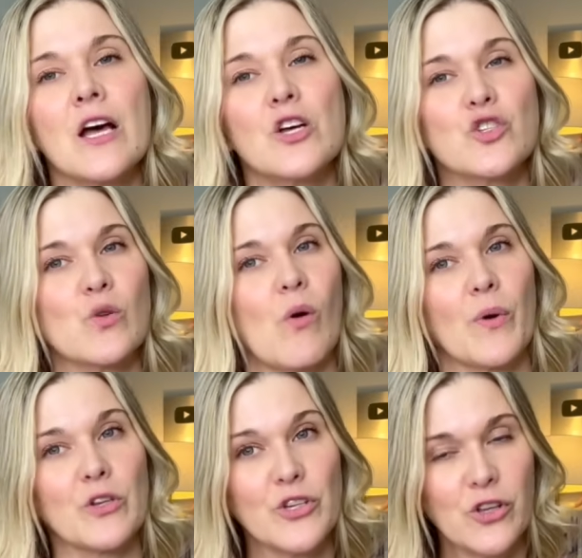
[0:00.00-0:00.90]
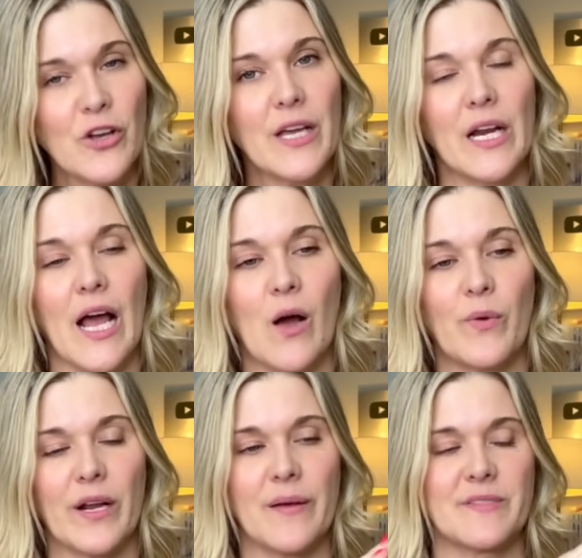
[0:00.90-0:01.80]
So, what we're looking at
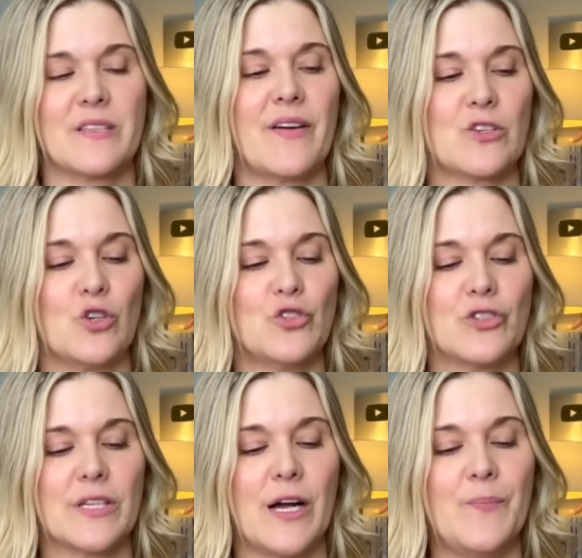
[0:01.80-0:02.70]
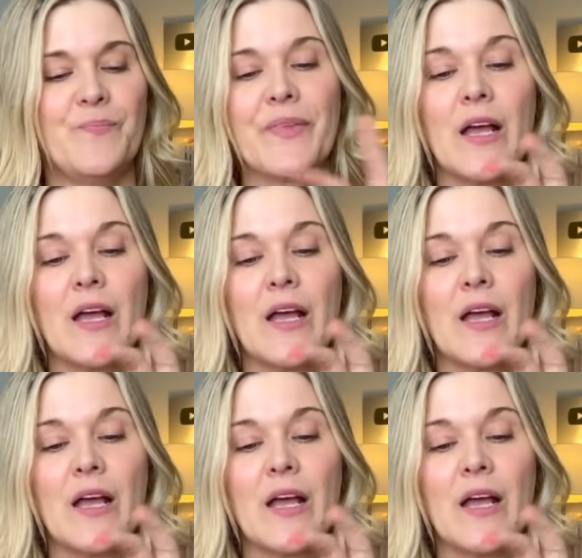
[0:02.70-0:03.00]
when it comes to the vaginal ultrasound